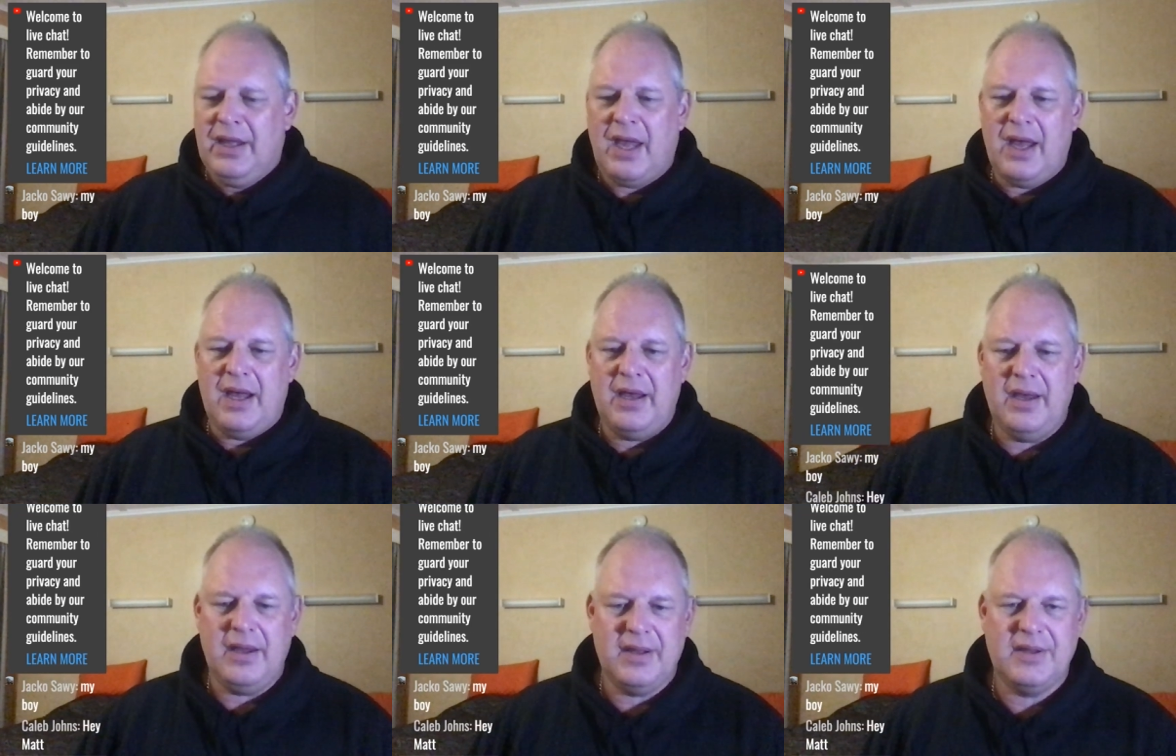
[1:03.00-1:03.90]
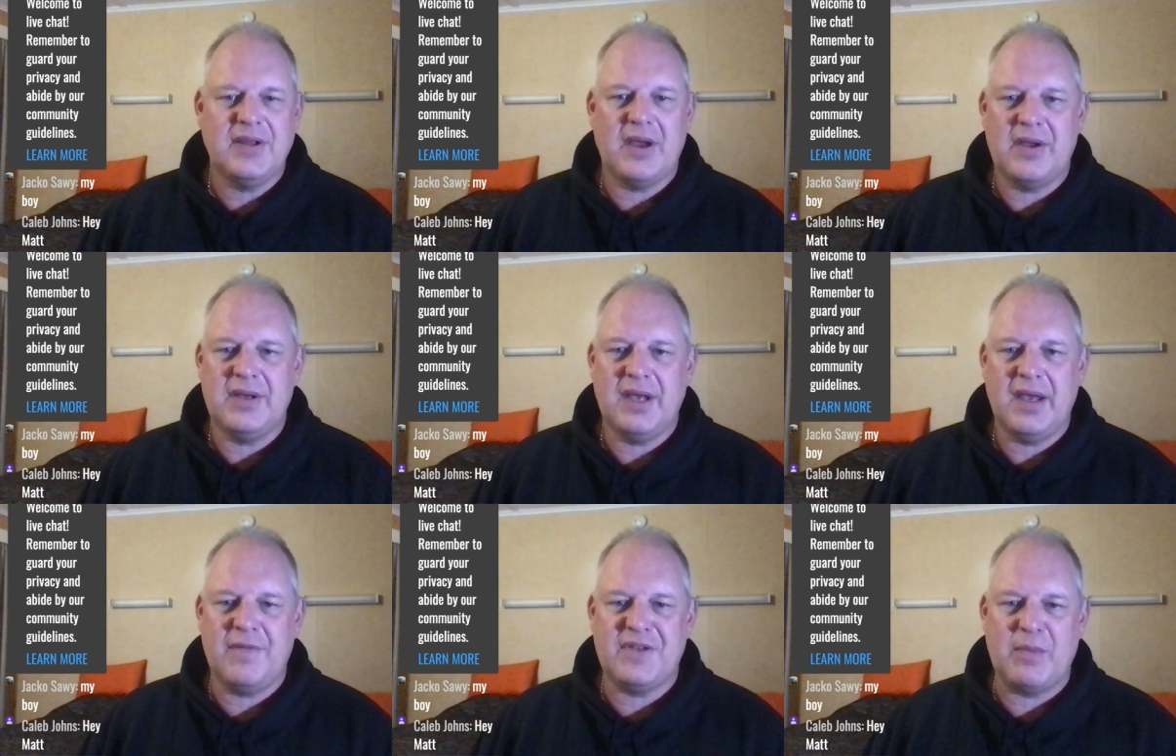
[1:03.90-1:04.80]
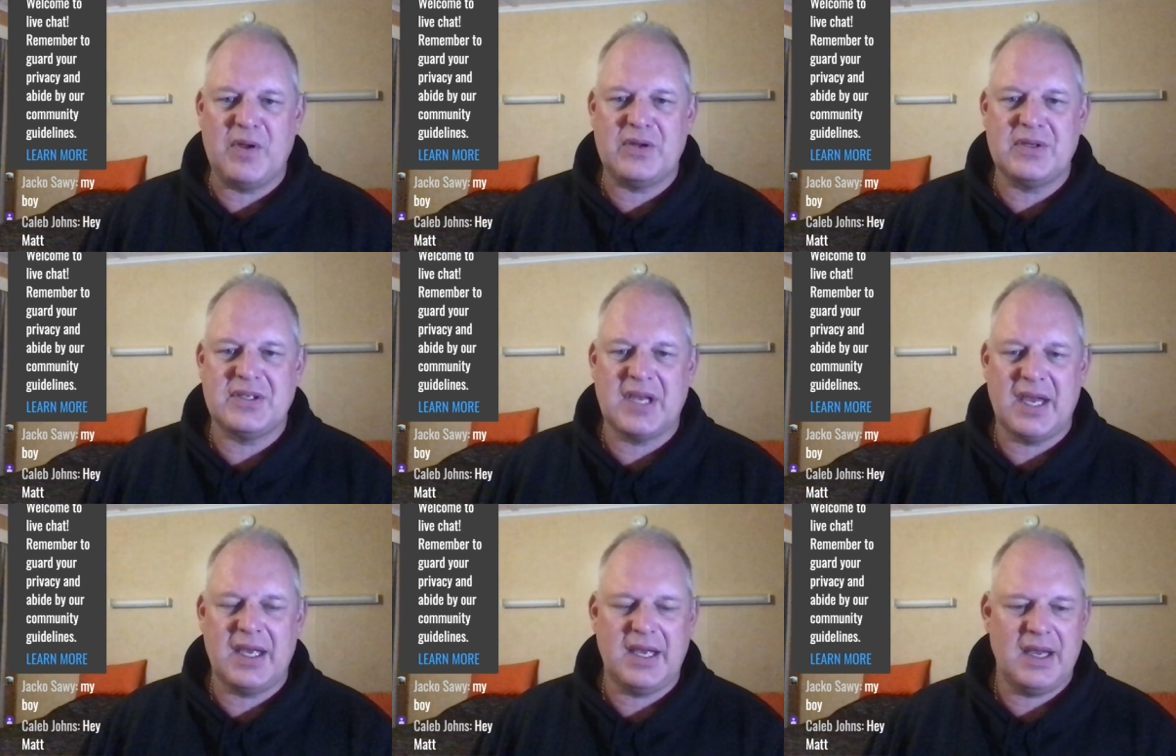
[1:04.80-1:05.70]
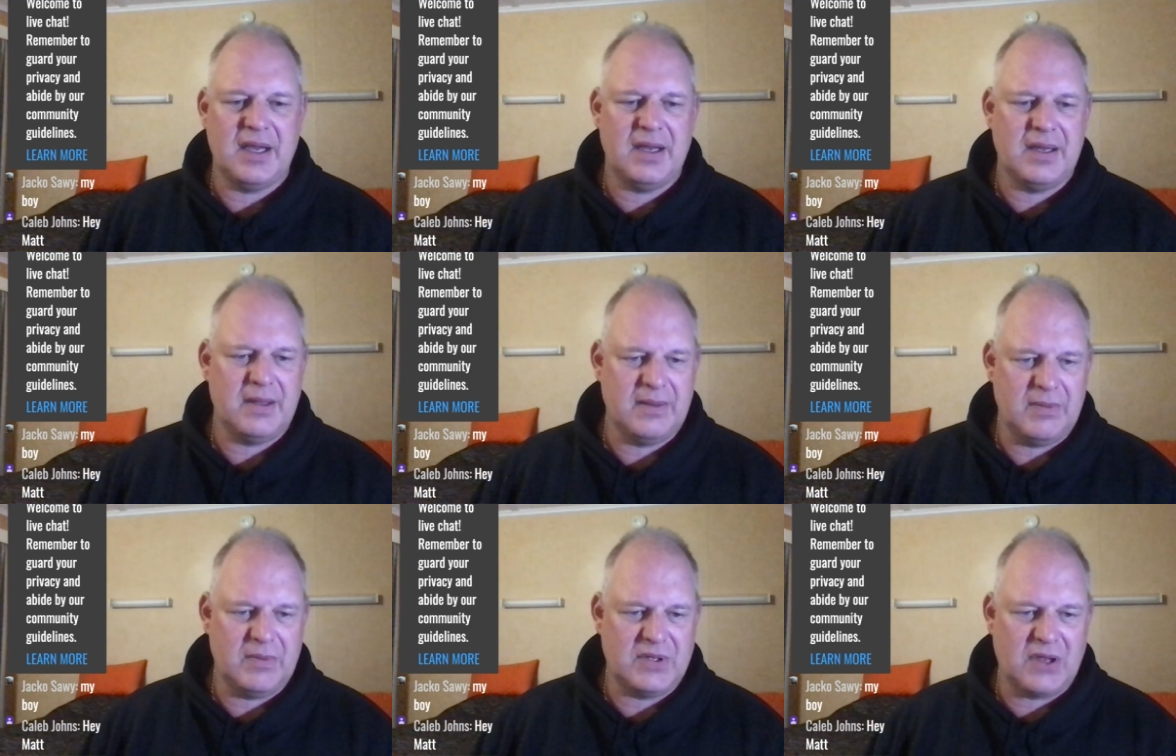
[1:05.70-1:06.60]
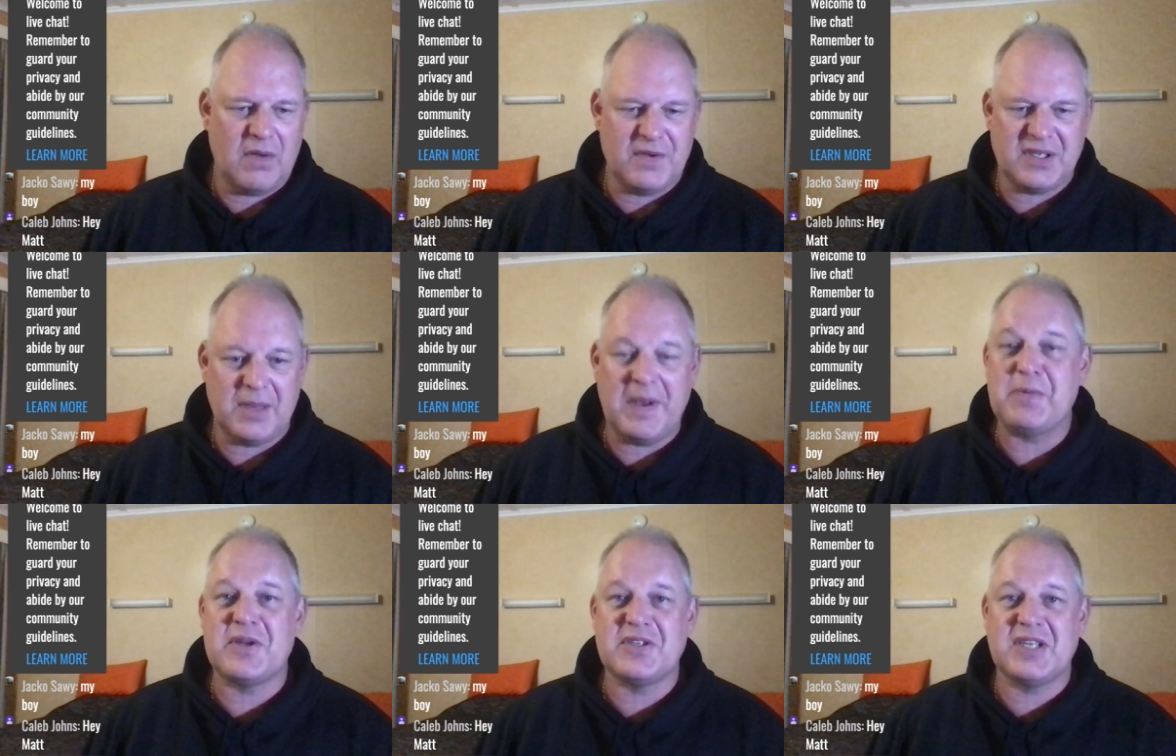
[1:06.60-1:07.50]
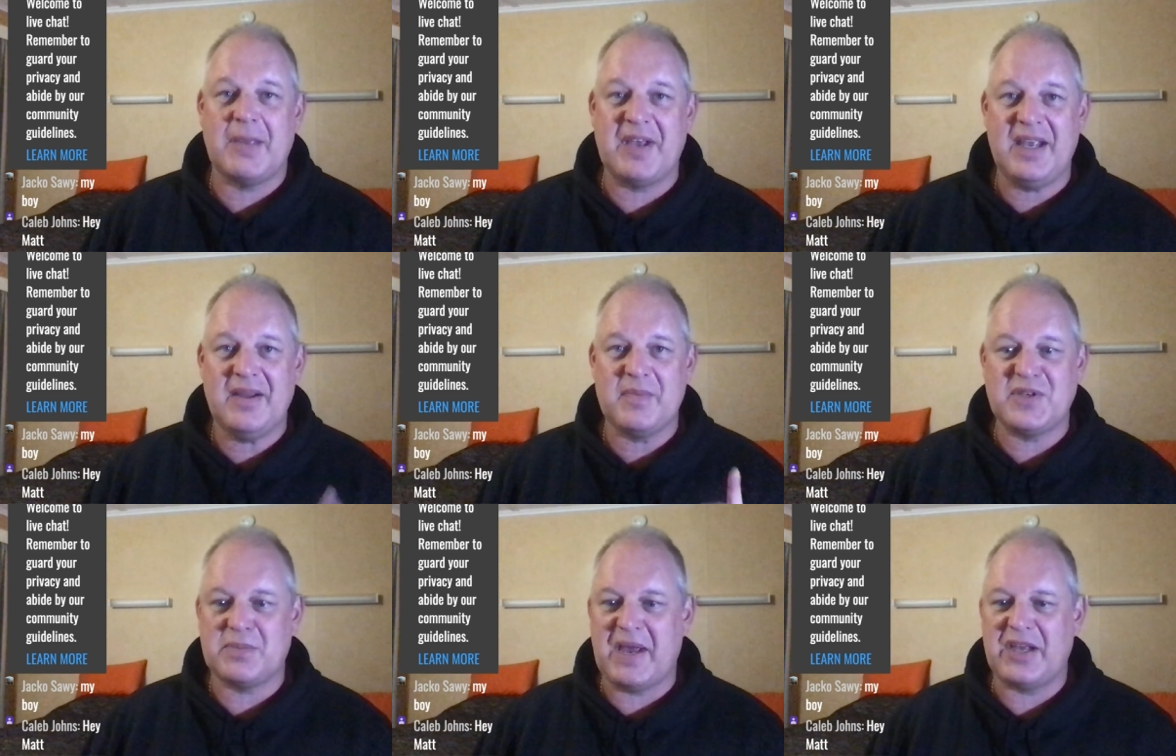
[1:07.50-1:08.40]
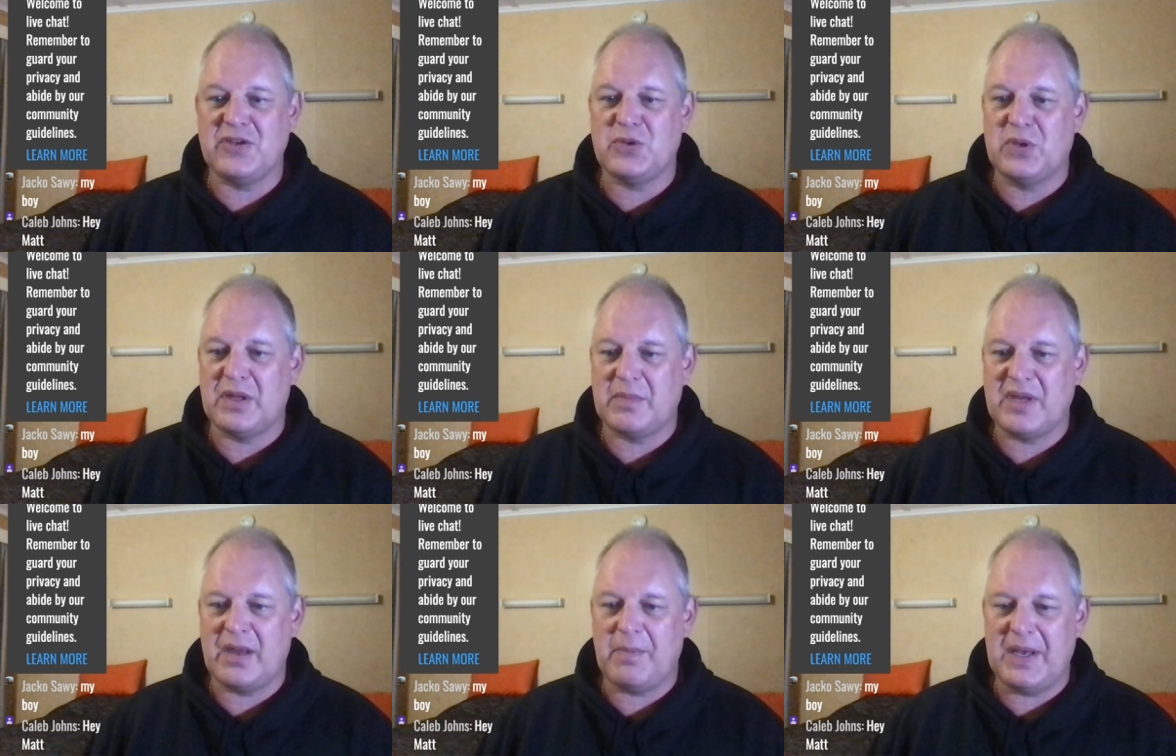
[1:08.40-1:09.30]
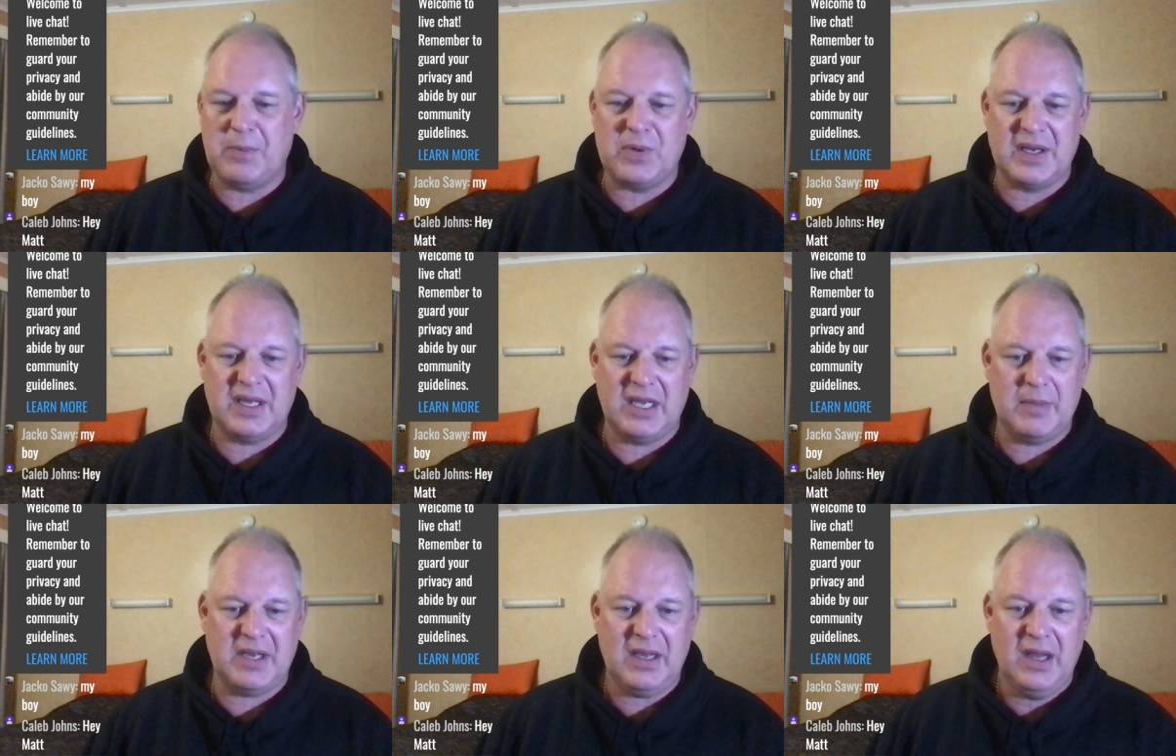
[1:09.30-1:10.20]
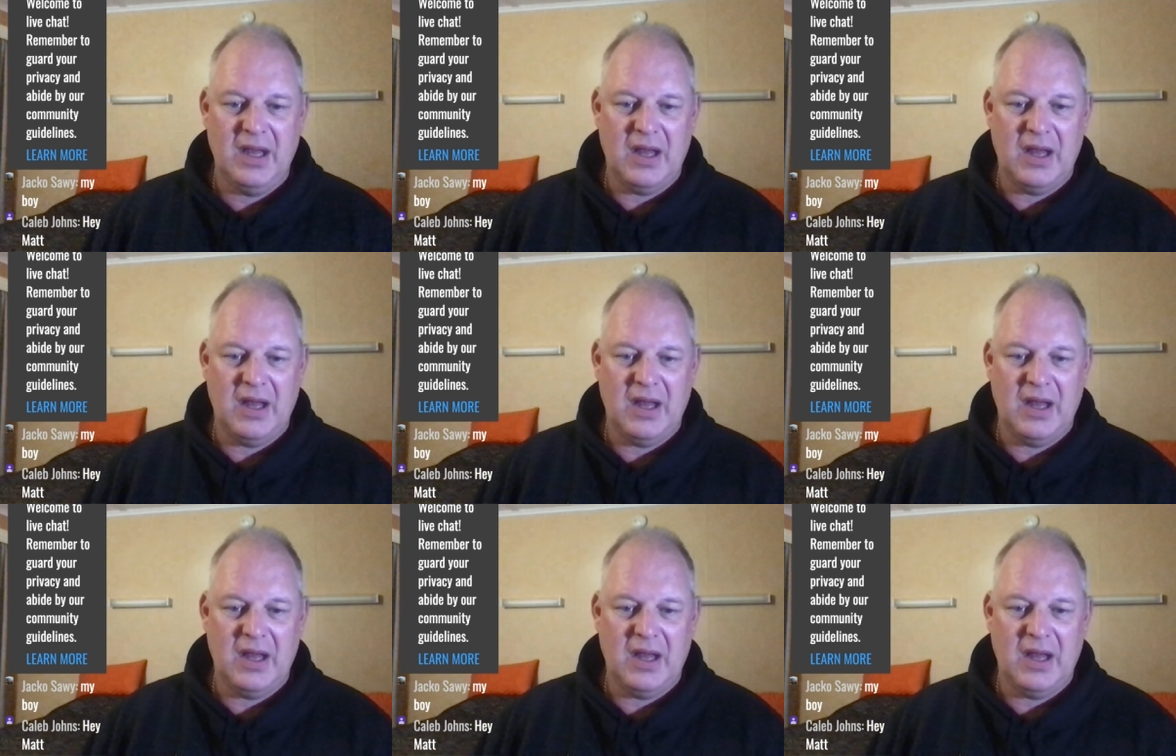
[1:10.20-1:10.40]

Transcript: Uh, yeah, if someone could say, so obviously people can see me. I'm just making sure that people can hear me.